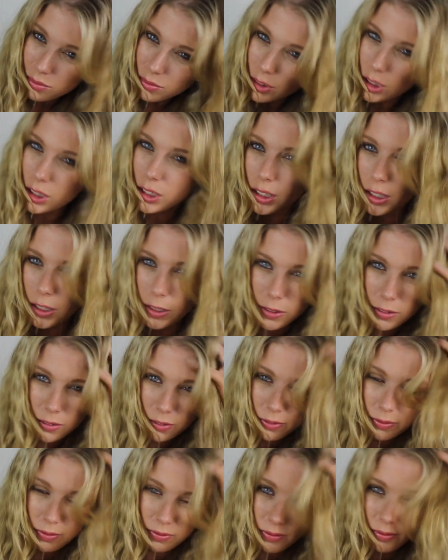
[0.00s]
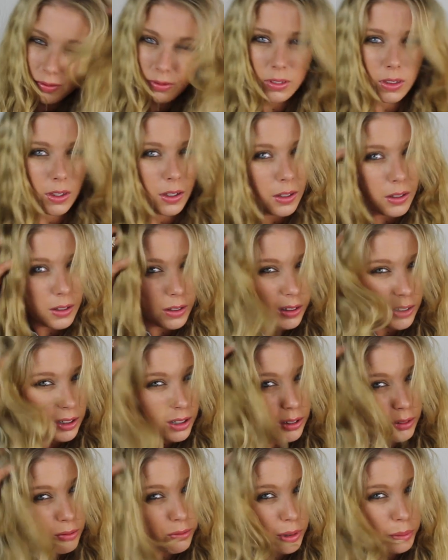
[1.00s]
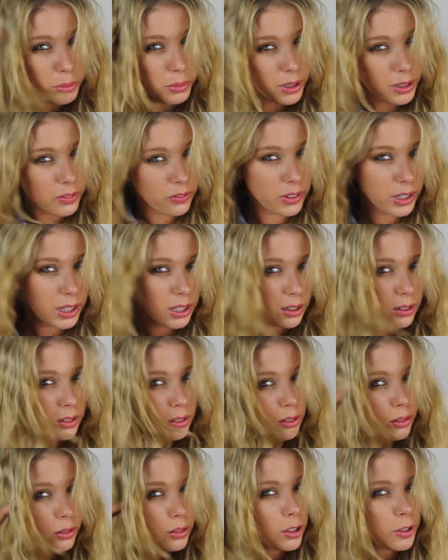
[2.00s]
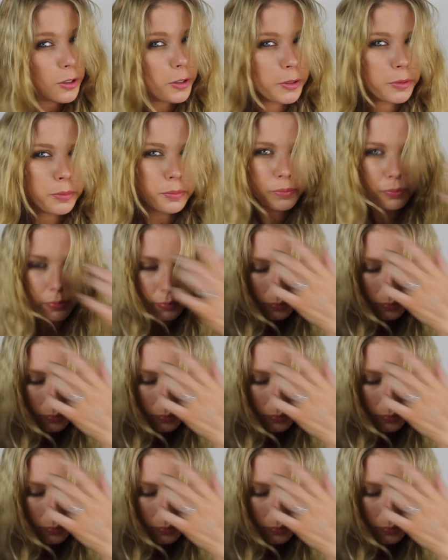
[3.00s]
I'm just kind of run my fingers through